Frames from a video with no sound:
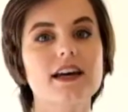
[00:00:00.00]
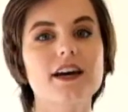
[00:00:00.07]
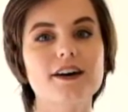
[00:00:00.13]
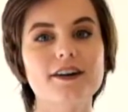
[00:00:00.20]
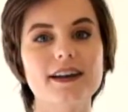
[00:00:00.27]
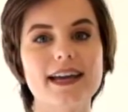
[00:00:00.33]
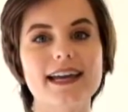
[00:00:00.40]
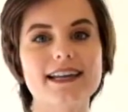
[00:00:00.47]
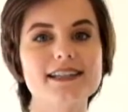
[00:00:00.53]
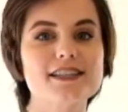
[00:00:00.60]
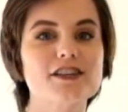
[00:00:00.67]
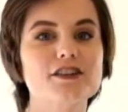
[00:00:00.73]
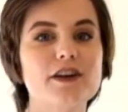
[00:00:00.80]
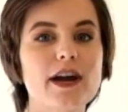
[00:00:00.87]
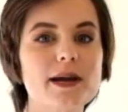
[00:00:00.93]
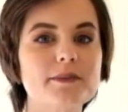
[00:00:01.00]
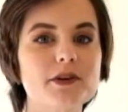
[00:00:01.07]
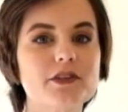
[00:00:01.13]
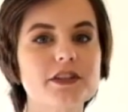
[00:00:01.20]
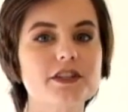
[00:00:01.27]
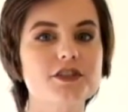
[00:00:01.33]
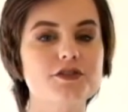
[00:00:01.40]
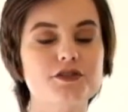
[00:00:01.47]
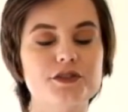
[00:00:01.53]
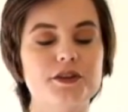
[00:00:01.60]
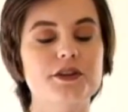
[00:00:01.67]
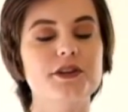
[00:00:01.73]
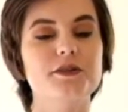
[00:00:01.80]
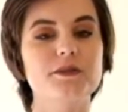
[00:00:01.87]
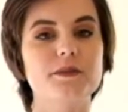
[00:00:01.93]
Okay, so now I'm going to show
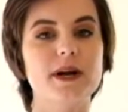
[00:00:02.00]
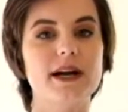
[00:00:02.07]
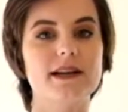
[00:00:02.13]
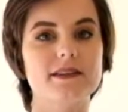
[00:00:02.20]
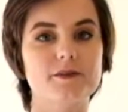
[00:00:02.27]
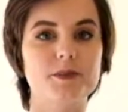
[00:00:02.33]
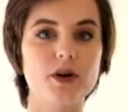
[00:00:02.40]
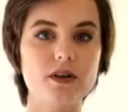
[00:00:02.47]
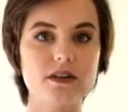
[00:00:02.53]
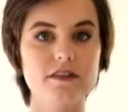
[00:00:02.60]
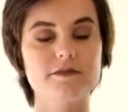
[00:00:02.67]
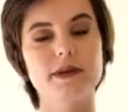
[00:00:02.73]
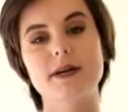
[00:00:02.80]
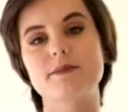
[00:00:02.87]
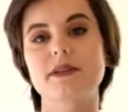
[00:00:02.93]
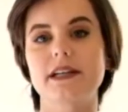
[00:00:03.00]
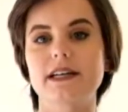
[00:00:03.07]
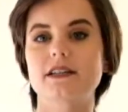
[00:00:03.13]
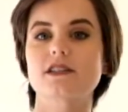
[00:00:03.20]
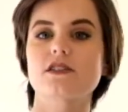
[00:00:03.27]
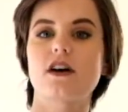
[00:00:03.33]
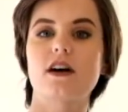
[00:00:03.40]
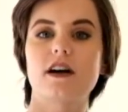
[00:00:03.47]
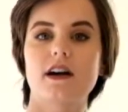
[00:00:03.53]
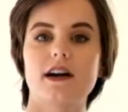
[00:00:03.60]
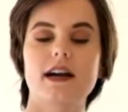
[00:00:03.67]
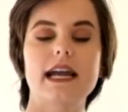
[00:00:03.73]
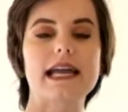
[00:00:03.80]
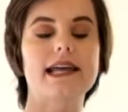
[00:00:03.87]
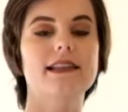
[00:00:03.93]
you where the bulk of my plants are,
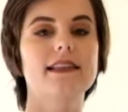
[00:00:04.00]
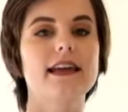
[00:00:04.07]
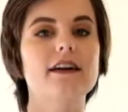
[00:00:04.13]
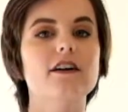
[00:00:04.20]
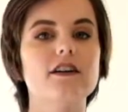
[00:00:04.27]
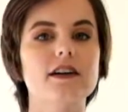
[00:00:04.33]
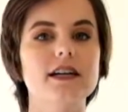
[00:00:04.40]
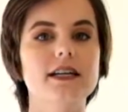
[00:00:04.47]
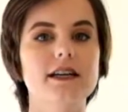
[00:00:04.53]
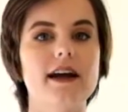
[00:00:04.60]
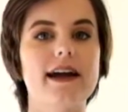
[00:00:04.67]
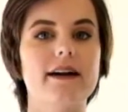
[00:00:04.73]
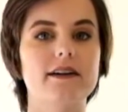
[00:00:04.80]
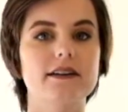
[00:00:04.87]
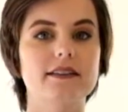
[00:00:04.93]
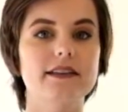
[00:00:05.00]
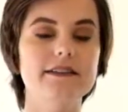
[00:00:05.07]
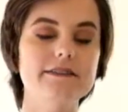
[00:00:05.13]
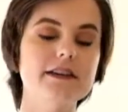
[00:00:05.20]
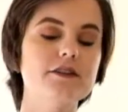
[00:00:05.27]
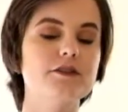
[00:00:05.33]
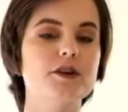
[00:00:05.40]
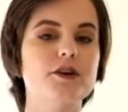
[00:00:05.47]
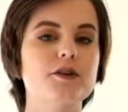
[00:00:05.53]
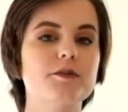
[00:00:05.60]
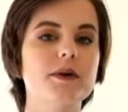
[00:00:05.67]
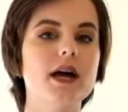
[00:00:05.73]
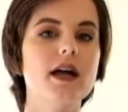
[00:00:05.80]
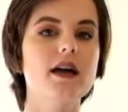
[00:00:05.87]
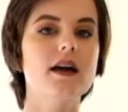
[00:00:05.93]
and they are in our living
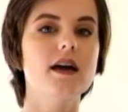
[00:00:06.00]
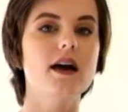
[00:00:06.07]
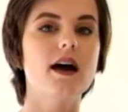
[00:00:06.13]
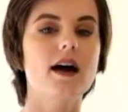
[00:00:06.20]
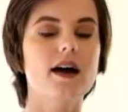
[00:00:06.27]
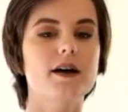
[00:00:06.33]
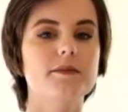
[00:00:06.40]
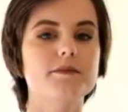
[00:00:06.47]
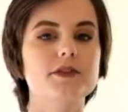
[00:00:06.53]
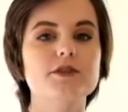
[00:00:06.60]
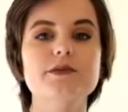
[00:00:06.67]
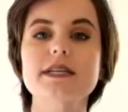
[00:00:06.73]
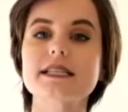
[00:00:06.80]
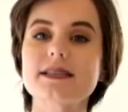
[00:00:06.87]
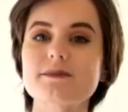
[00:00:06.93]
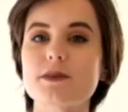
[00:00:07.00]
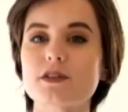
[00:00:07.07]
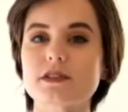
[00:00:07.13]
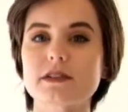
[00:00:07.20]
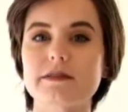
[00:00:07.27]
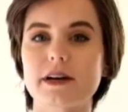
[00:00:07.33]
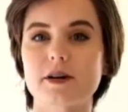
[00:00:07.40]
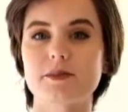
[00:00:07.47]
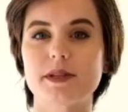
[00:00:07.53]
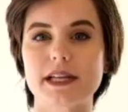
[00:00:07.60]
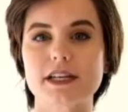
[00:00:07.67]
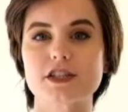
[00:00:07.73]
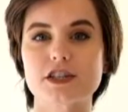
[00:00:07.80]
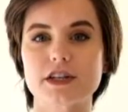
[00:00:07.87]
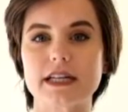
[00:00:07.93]
room. The reason most of our
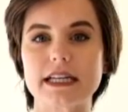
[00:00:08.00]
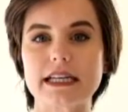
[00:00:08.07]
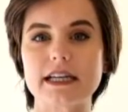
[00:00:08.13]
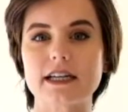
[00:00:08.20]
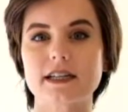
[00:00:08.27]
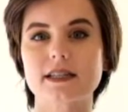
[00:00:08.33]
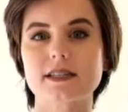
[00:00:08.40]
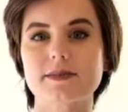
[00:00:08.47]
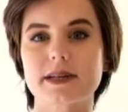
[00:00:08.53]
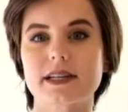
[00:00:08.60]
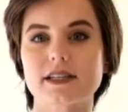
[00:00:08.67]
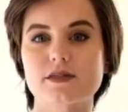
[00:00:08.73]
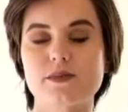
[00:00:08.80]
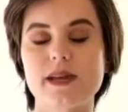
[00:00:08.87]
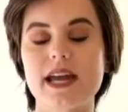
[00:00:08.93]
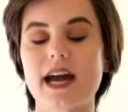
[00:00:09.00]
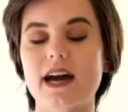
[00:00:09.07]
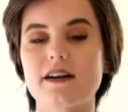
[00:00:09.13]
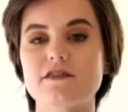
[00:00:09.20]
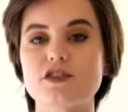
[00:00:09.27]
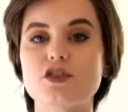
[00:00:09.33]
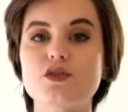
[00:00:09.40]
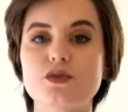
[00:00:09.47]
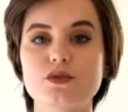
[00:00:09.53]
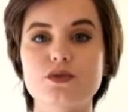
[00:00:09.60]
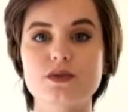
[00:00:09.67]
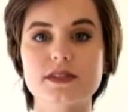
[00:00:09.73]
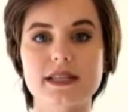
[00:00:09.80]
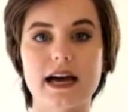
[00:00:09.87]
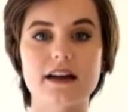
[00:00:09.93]
plants are in here is because we have
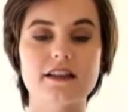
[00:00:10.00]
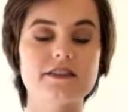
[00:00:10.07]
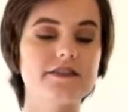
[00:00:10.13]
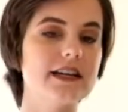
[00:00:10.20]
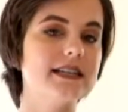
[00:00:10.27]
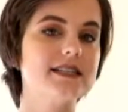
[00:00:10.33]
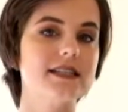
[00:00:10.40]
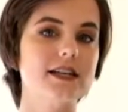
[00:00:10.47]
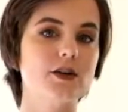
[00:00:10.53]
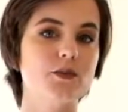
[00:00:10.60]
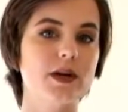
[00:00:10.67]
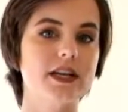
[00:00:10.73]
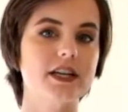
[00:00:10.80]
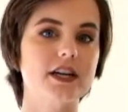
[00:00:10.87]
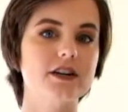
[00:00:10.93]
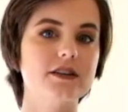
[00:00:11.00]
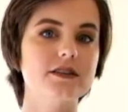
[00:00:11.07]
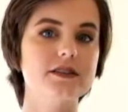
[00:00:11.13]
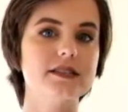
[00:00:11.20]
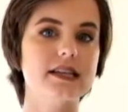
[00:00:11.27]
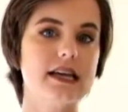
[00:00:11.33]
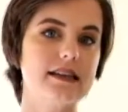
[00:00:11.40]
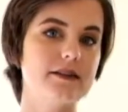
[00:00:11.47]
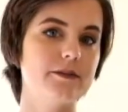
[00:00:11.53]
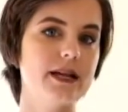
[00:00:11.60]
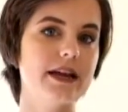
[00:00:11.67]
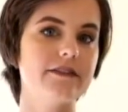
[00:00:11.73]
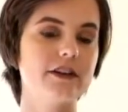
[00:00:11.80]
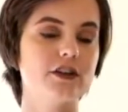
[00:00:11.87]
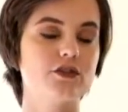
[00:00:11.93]
2 south-facing windows, and then we
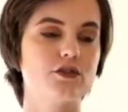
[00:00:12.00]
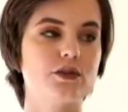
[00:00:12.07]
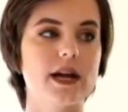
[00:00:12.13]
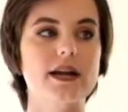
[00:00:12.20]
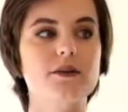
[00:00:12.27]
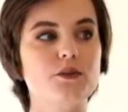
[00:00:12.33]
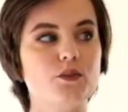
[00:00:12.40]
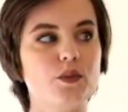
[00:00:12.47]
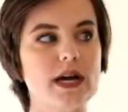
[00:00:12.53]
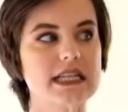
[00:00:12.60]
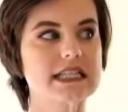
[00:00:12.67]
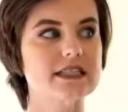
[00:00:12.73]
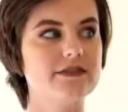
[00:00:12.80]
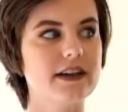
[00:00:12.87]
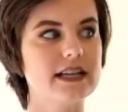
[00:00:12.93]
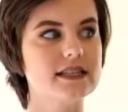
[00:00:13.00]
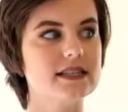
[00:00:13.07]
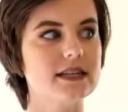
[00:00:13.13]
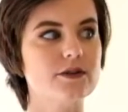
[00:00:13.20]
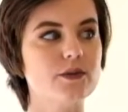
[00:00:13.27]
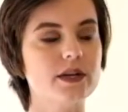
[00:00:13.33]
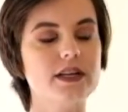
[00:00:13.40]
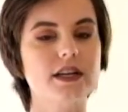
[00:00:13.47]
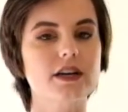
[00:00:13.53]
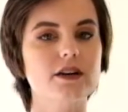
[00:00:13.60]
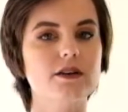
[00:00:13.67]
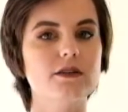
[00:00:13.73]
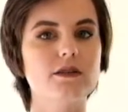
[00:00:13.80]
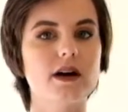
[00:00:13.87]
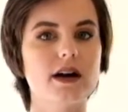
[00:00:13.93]
have a great west-facing
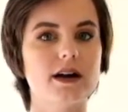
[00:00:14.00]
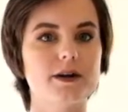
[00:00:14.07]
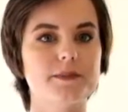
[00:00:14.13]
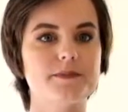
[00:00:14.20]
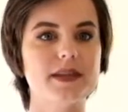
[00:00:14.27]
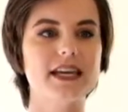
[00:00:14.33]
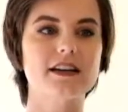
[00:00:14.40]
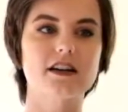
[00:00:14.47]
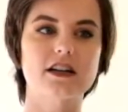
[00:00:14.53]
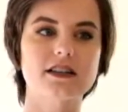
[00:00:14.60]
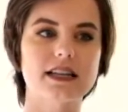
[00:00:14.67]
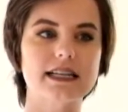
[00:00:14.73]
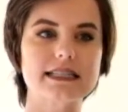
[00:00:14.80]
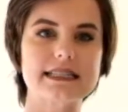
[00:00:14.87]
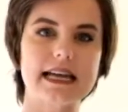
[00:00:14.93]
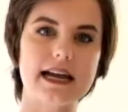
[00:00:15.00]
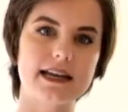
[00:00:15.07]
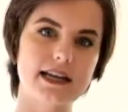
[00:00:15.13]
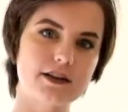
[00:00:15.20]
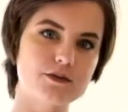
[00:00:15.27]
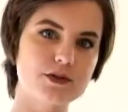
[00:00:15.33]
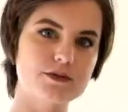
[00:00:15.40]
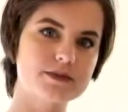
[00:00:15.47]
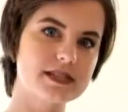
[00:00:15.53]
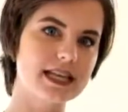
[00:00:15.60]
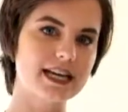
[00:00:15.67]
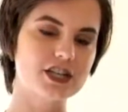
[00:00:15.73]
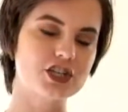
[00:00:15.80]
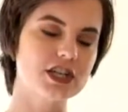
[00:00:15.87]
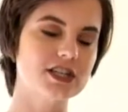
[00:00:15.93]
window in our like dining room
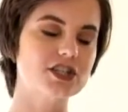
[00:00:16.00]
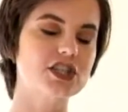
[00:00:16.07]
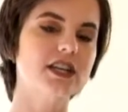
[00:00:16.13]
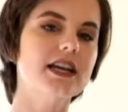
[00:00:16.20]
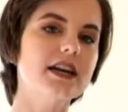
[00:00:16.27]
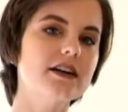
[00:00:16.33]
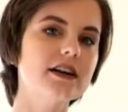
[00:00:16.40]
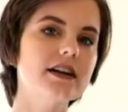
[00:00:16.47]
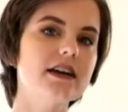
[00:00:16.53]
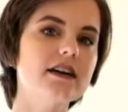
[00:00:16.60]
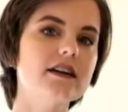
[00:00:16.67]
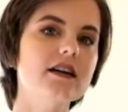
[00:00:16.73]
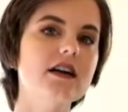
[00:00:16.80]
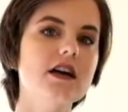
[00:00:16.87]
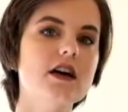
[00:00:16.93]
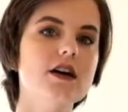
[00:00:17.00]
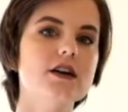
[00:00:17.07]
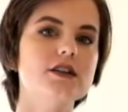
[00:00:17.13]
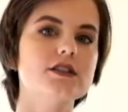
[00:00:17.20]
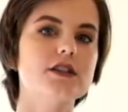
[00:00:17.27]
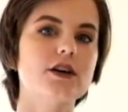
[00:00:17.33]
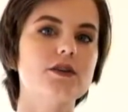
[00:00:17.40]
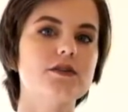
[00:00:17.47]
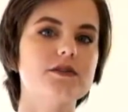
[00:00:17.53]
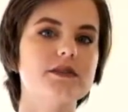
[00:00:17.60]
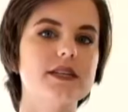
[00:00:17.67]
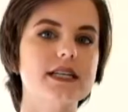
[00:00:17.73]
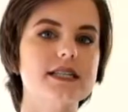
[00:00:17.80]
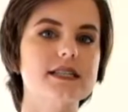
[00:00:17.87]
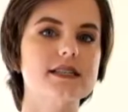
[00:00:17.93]
/ kitchen area. So
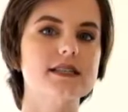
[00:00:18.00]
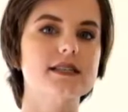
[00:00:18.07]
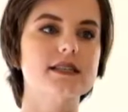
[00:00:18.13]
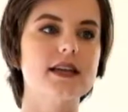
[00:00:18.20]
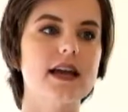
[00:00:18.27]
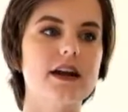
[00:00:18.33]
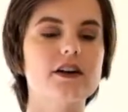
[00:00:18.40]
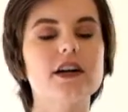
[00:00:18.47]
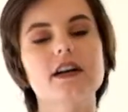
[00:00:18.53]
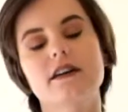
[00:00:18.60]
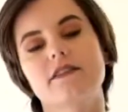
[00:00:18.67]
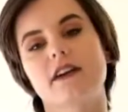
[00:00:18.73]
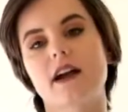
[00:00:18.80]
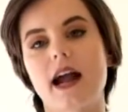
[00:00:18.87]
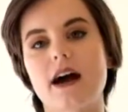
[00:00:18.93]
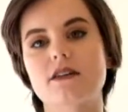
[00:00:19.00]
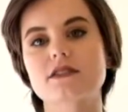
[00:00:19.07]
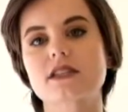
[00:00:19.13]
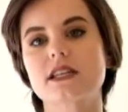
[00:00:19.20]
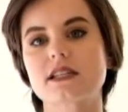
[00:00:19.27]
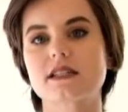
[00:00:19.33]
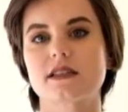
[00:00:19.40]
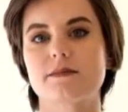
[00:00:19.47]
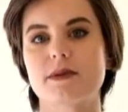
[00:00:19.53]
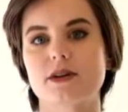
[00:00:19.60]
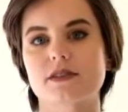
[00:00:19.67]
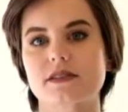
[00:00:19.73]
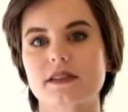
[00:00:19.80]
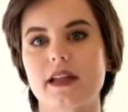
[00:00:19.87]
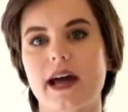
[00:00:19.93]
this area of our house gets the
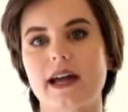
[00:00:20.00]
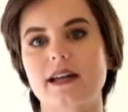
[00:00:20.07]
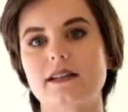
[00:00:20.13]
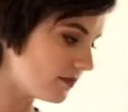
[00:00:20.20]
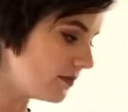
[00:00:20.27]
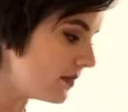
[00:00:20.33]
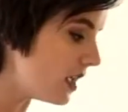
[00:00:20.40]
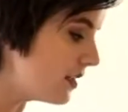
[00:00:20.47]
most light.